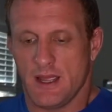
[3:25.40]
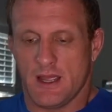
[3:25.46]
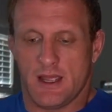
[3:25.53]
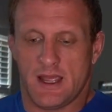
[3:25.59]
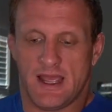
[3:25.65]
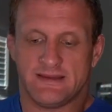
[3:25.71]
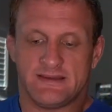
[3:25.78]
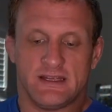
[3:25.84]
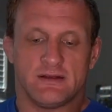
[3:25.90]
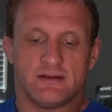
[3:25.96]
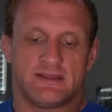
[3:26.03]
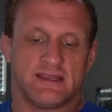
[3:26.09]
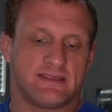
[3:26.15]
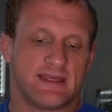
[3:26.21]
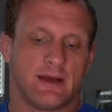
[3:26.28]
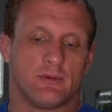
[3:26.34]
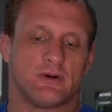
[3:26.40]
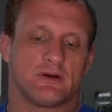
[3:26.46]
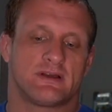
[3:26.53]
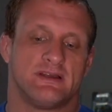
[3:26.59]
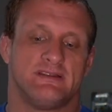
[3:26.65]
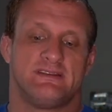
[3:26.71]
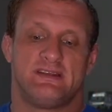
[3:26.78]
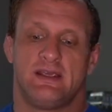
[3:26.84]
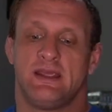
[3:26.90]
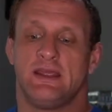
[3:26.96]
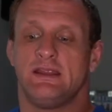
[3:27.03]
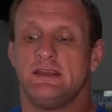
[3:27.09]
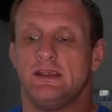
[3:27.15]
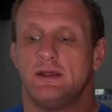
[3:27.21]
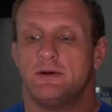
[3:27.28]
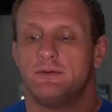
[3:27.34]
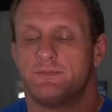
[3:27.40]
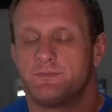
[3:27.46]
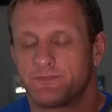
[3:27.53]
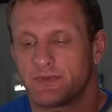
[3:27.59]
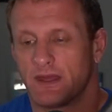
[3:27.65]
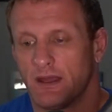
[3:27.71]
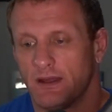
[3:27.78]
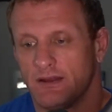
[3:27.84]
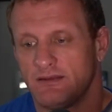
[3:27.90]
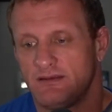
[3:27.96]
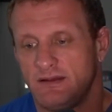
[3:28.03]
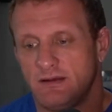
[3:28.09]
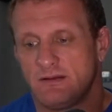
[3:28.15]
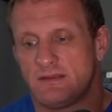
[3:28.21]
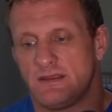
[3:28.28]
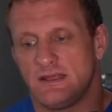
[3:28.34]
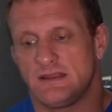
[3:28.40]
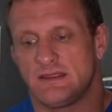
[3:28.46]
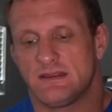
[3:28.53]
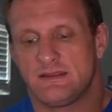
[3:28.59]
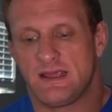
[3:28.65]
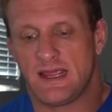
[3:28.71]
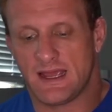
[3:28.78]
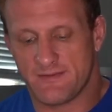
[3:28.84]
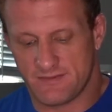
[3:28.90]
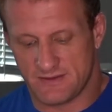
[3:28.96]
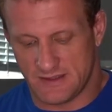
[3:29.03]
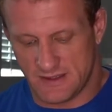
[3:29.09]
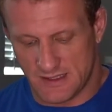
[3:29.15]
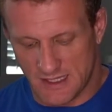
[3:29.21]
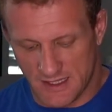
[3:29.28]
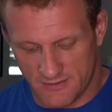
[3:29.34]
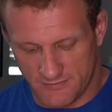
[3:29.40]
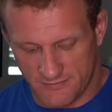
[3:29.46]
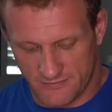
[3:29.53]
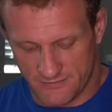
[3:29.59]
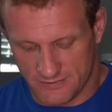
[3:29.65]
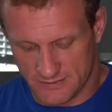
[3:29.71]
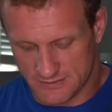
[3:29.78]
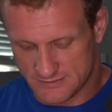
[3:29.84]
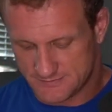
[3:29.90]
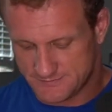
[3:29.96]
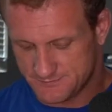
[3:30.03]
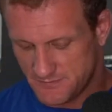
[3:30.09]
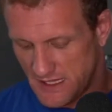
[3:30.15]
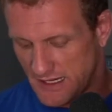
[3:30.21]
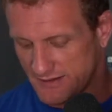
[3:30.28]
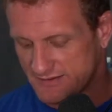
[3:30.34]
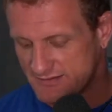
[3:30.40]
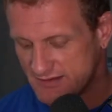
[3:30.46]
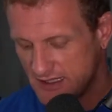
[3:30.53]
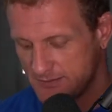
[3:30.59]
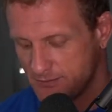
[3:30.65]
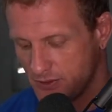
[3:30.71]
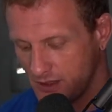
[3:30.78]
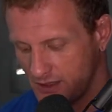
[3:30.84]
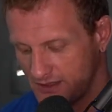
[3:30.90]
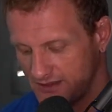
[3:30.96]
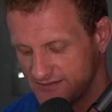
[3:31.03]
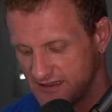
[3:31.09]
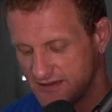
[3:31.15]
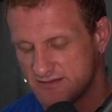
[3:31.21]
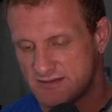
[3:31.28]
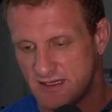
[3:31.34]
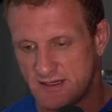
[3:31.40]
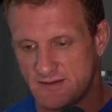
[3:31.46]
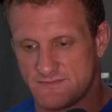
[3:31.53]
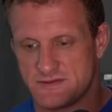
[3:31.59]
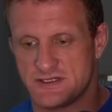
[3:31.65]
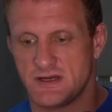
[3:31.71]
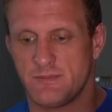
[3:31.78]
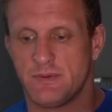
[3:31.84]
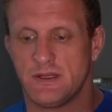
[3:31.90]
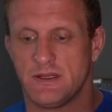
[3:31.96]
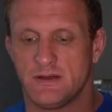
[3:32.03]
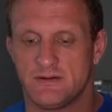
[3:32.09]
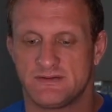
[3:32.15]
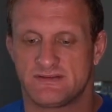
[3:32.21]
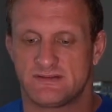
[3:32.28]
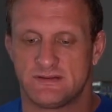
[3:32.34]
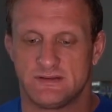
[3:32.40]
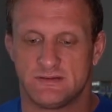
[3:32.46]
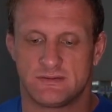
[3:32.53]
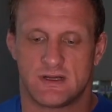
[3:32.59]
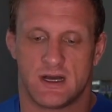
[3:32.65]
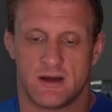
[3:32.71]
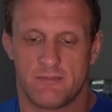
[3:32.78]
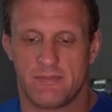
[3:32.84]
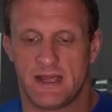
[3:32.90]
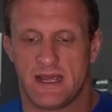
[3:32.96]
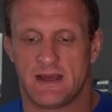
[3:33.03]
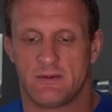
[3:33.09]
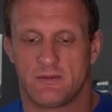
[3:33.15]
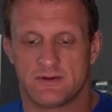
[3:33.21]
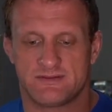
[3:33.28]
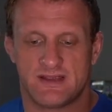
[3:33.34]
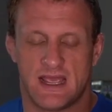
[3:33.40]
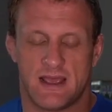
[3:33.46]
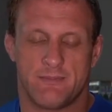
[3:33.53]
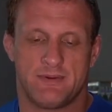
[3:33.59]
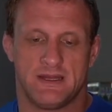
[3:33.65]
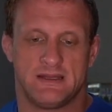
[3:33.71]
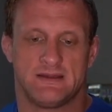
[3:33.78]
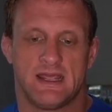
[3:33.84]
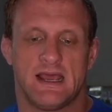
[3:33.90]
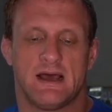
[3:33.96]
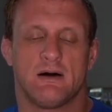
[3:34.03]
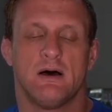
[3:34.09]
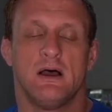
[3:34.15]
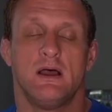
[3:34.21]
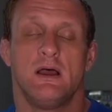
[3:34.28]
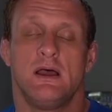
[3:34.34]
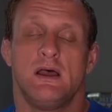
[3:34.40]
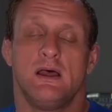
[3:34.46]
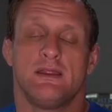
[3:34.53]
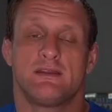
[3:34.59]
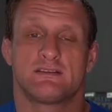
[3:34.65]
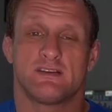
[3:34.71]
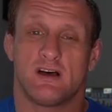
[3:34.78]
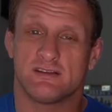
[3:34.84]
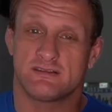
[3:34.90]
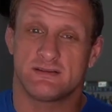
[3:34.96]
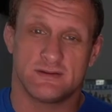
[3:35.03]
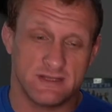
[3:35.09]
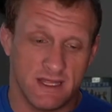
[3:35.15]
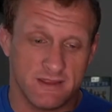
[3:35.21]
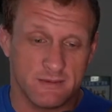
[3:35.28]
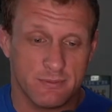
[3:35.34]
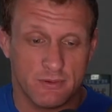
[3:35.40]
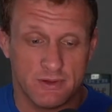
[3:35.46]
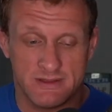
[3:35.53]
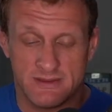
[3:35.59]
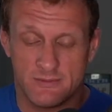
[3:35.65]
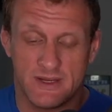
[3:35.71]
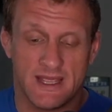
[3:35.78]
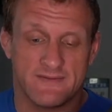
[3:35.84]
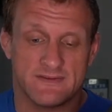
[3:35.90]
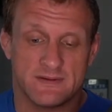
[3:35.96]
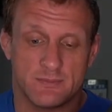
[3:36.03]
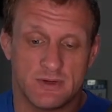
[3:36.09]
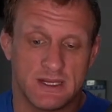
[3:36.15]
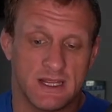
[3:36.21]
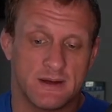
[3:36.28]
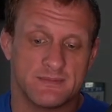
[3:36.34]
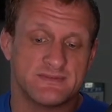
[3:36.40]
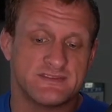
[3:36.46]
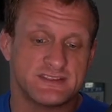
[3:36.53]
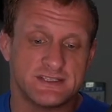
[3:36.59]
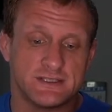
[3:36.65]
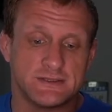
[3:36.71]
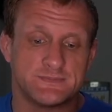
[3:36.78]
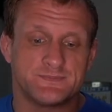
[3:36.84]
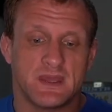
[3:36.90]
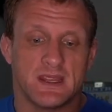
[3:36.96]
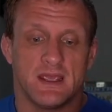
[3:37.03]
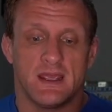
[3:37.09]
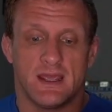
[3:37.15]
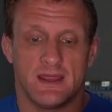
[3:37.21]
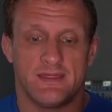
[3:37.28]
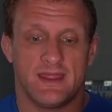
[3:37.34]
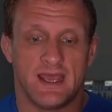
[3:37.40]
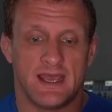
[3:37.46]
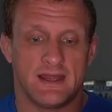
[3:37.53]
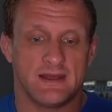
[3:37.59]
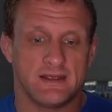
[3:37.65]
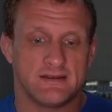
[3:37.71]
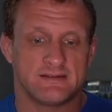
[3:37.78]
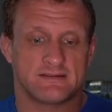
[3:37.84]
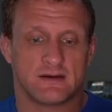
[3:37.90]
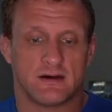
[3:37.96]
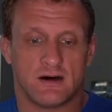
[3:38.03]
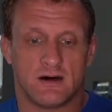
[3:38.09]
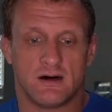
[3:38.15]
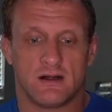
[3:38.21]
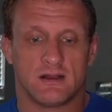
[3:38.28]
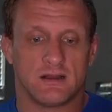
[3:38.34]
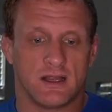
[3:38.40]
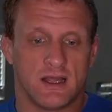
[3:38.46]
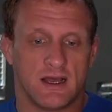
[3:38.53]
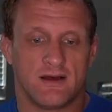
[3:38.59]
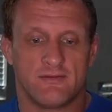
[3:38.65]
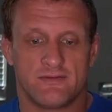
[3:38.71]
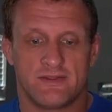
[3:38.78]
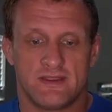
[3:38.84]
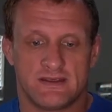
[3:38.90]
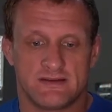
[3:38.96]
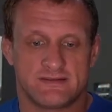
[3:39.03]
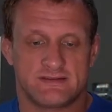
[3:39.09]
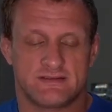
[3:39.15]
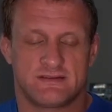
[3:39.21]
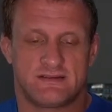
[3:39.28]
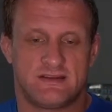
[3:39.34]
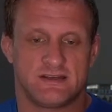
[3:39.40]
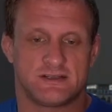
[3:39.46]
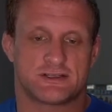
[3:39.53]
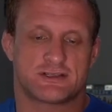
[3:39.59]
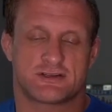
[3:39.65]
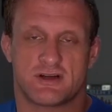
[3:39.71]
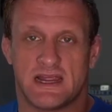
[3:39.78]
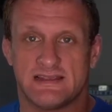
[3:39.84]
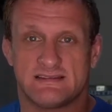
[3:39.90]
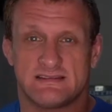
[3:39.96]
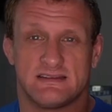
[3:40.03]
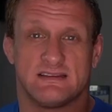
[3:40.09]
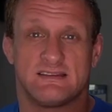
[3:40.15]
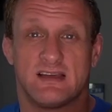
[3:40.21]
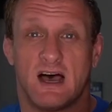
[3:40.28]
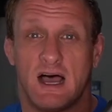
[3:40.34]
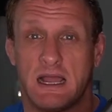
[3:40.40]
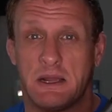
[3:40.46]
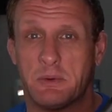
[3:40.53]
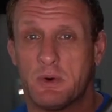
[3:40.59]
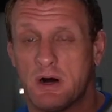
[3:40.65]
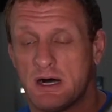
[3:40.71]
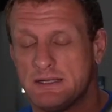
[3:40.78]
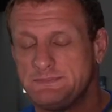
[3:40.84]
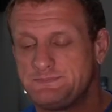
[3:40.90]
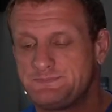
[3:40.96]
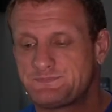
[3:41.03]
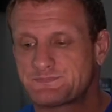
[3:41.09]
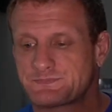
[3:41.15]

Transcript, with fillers: And do you think that will continue? Uh, do you think that they have enough outside products outside of GPUs to combat what's happening now. There's also another point that we have to bring up too, and that is all of this distress in Taiwan.